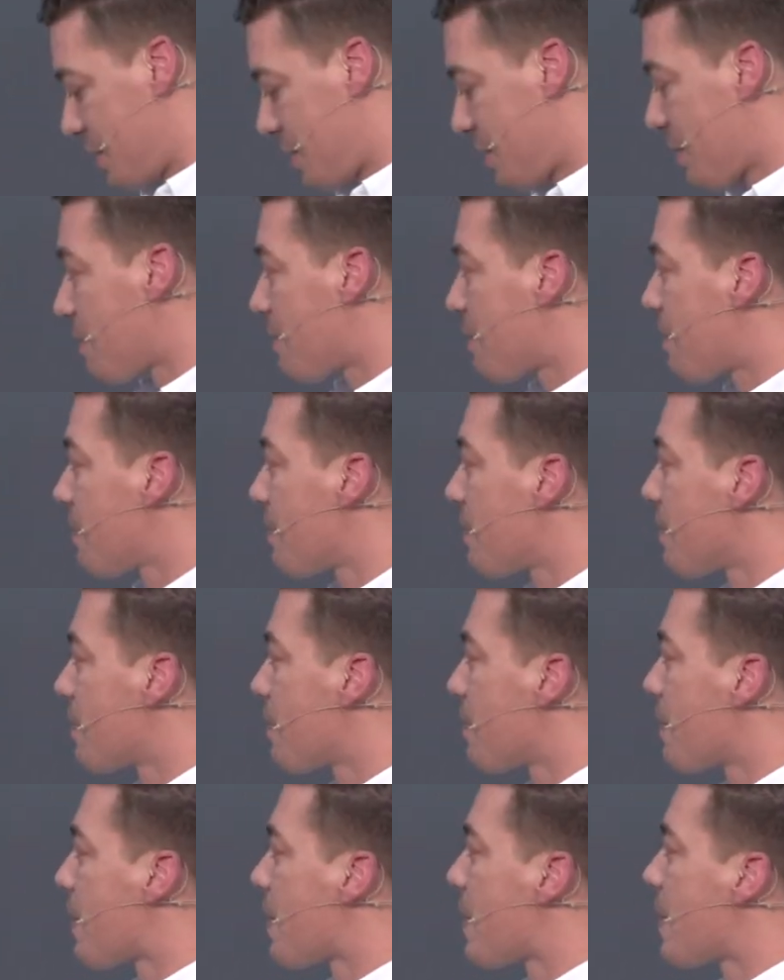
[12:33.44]

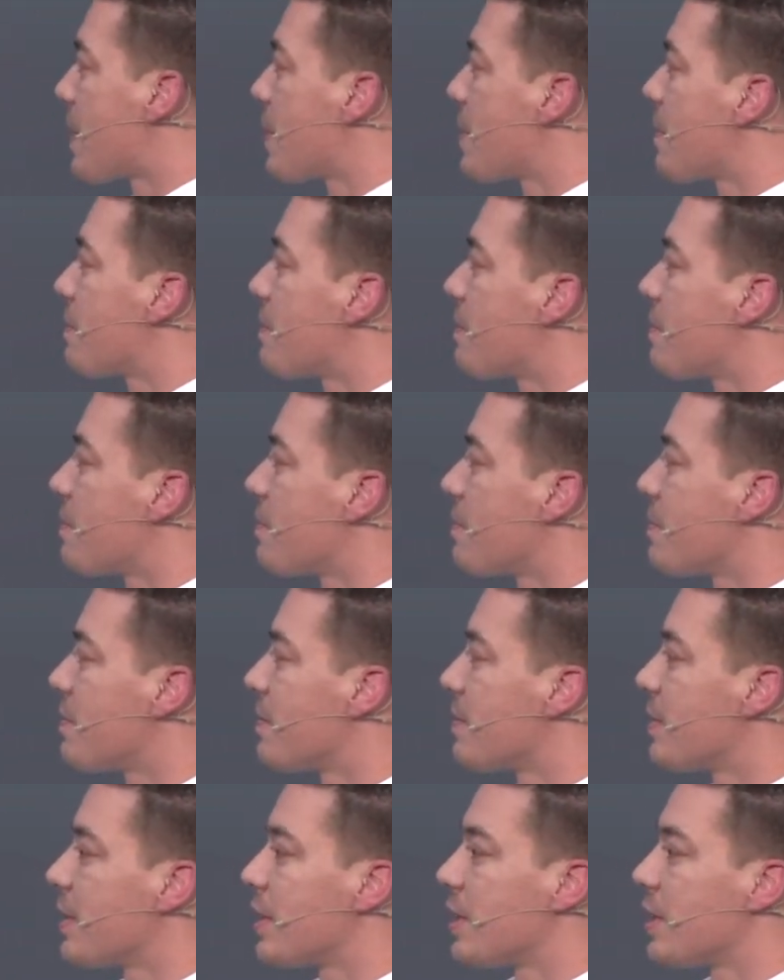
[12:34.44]
Nothing is said.